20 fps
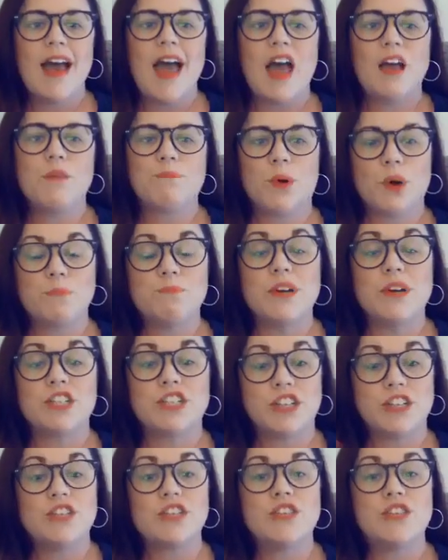and
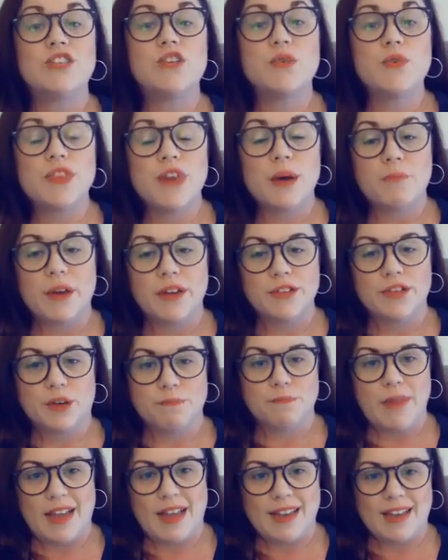permission to do them under
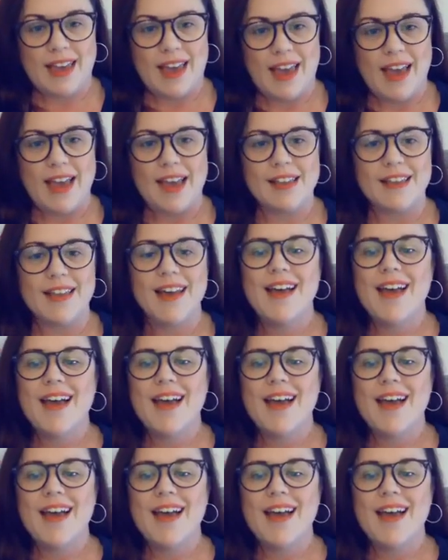Medicaid.